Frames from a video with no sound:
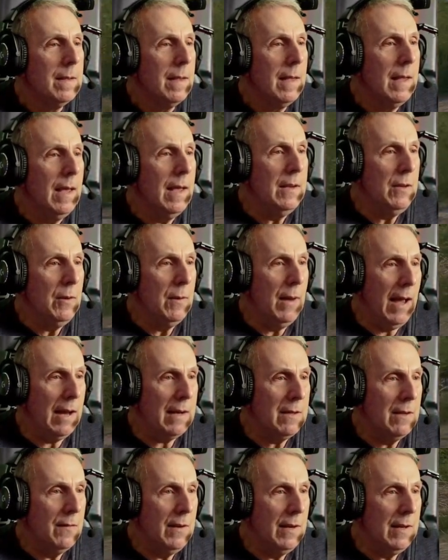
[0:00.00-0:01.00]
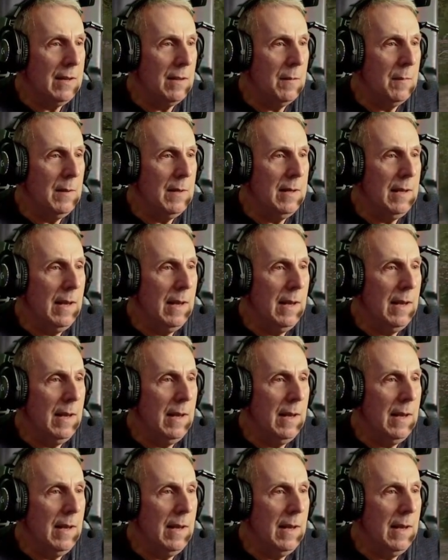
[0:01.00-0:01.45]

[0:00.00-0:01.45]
and you activate them in